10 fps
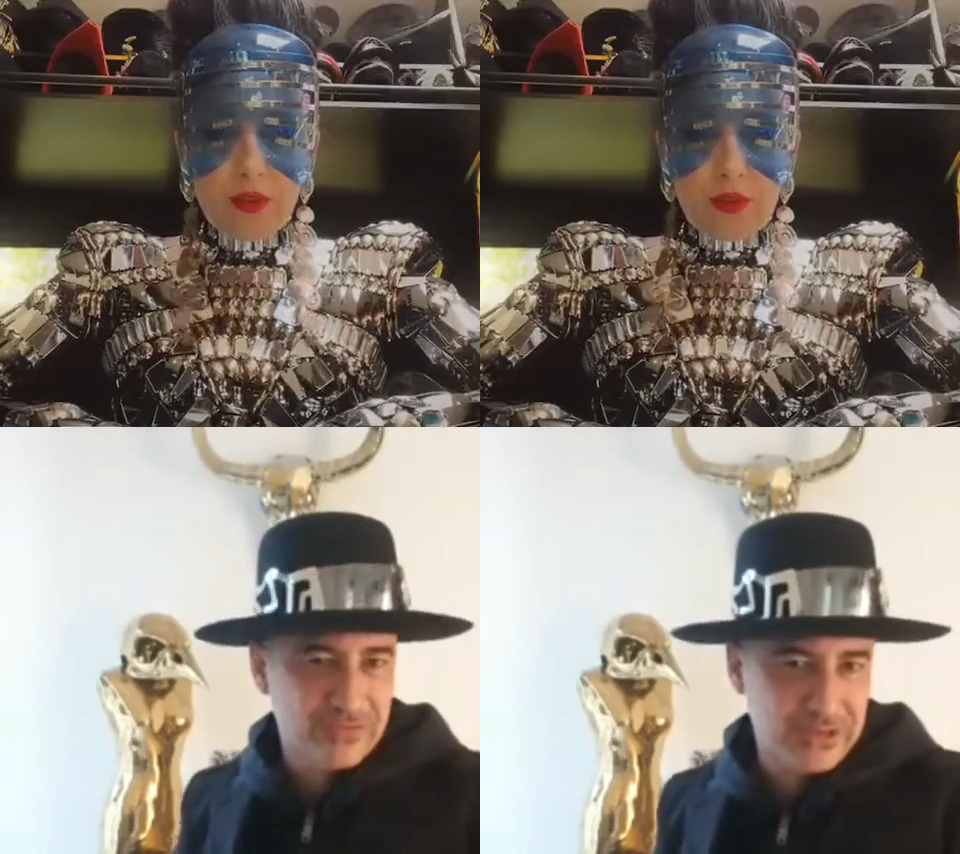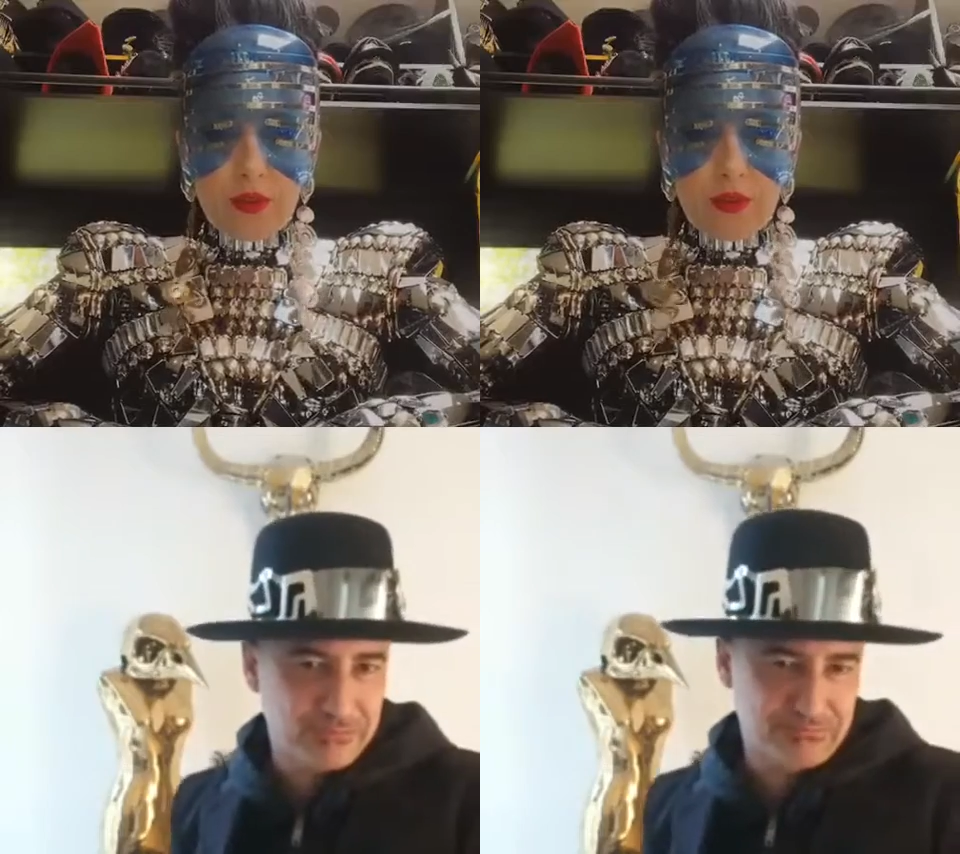
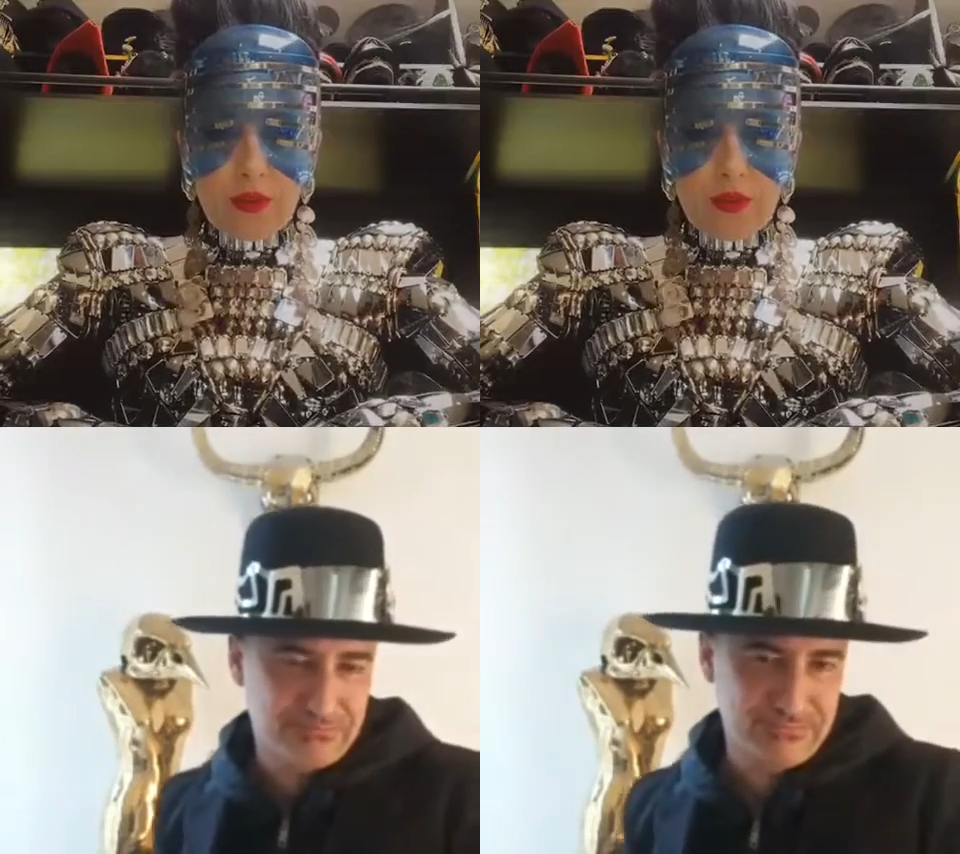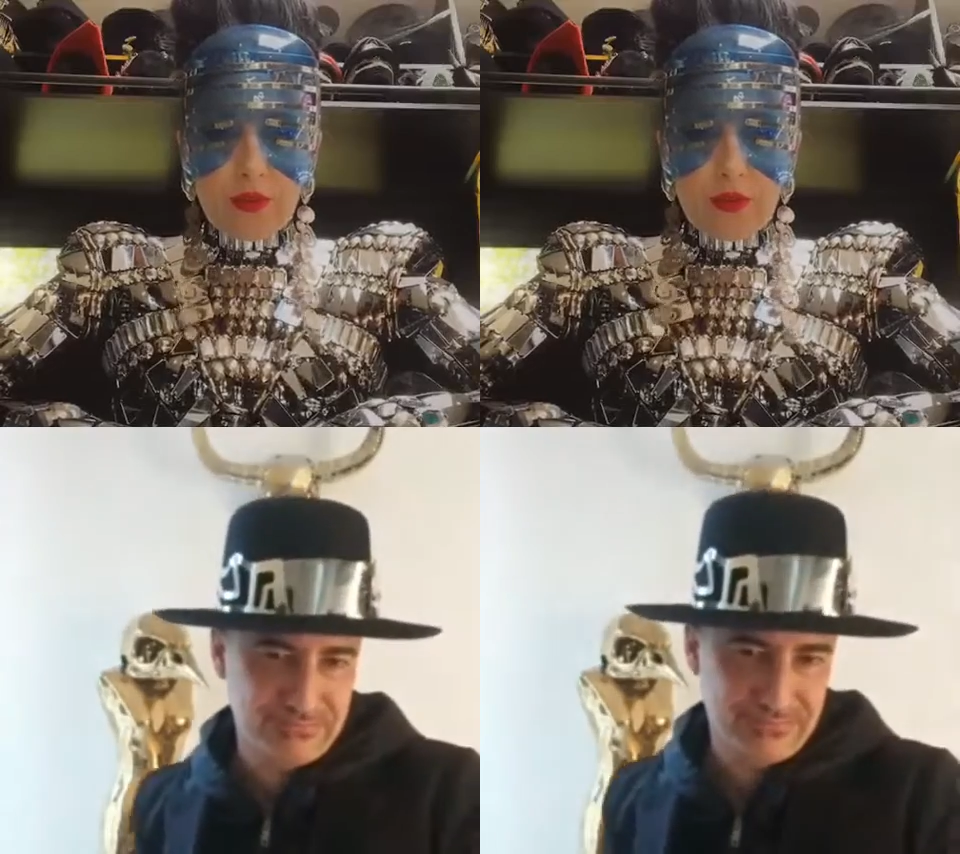
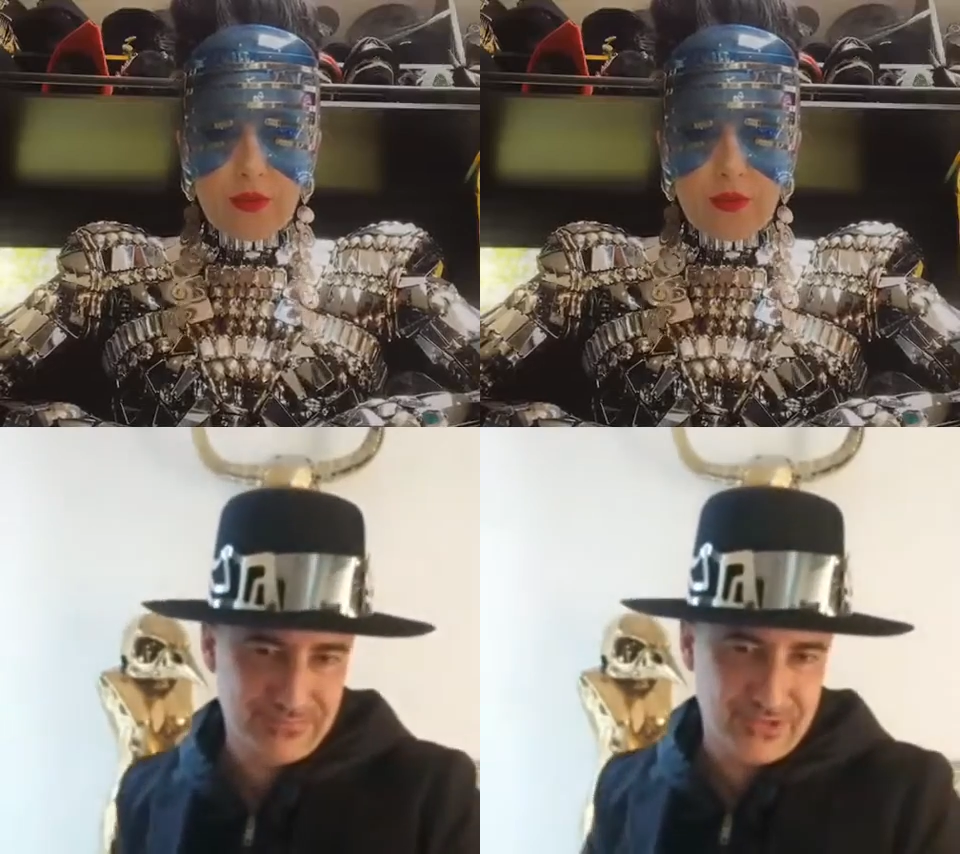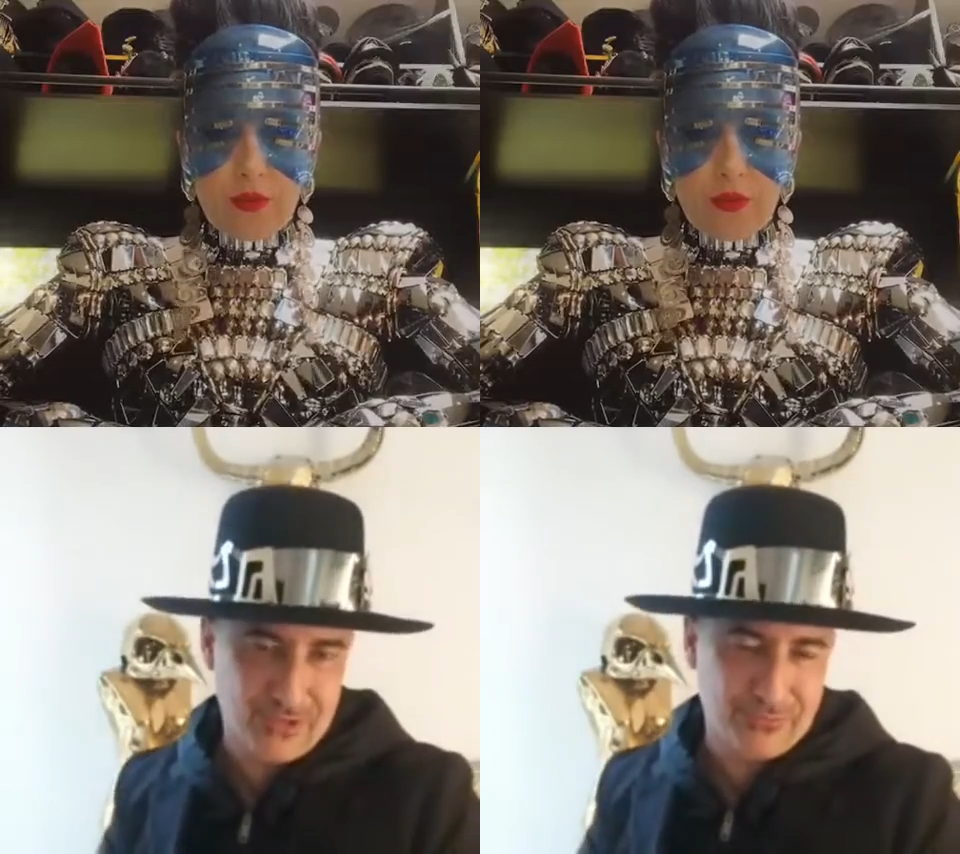
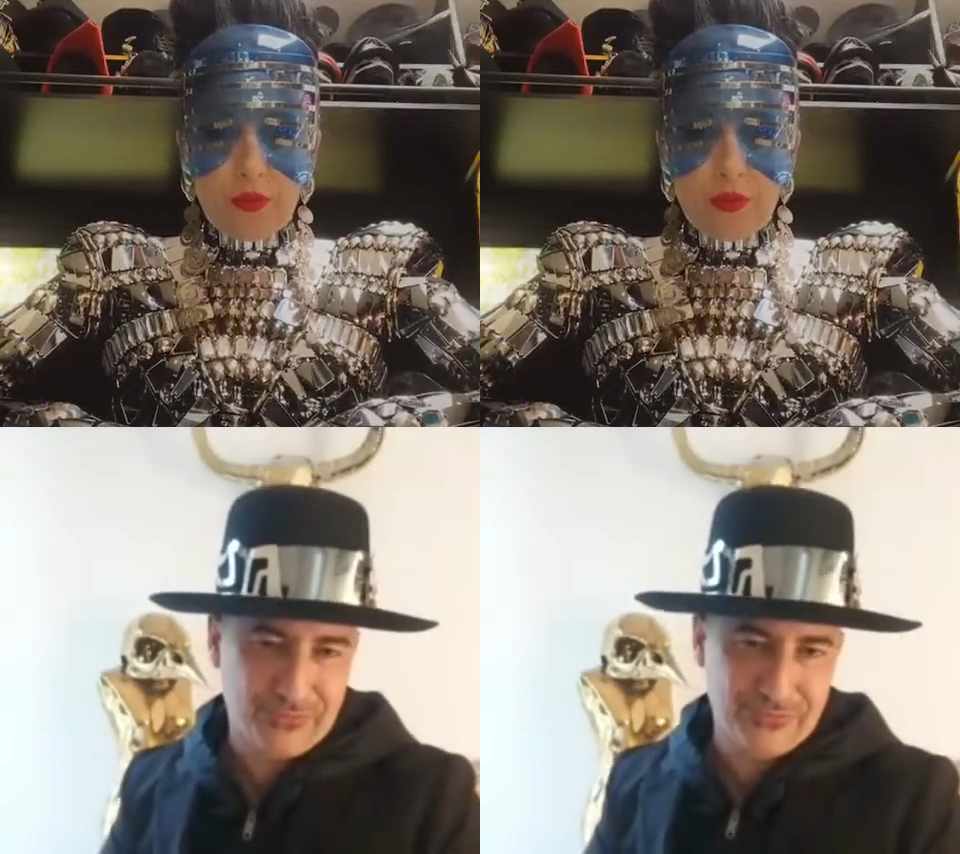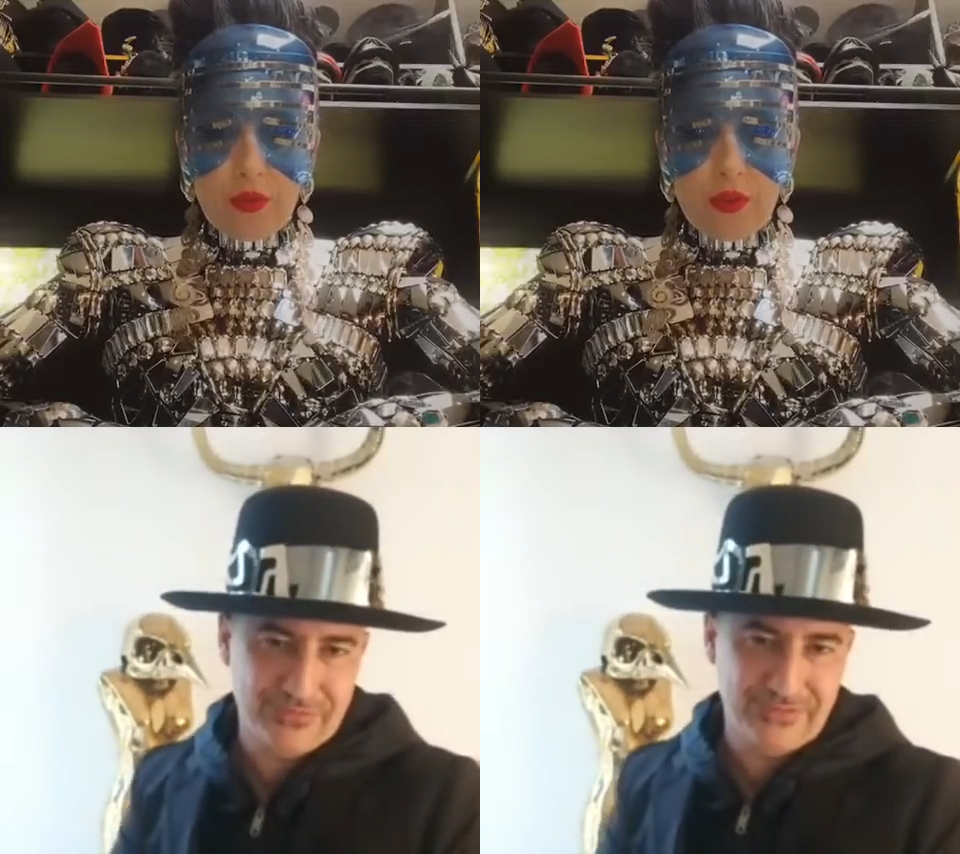
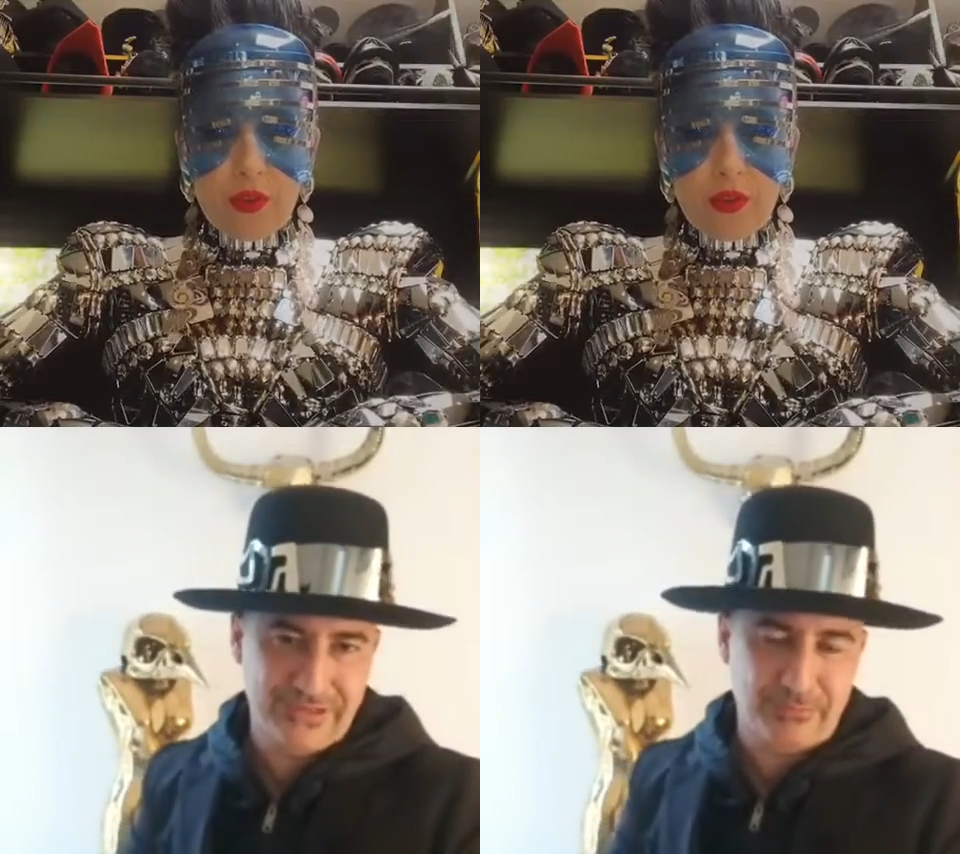the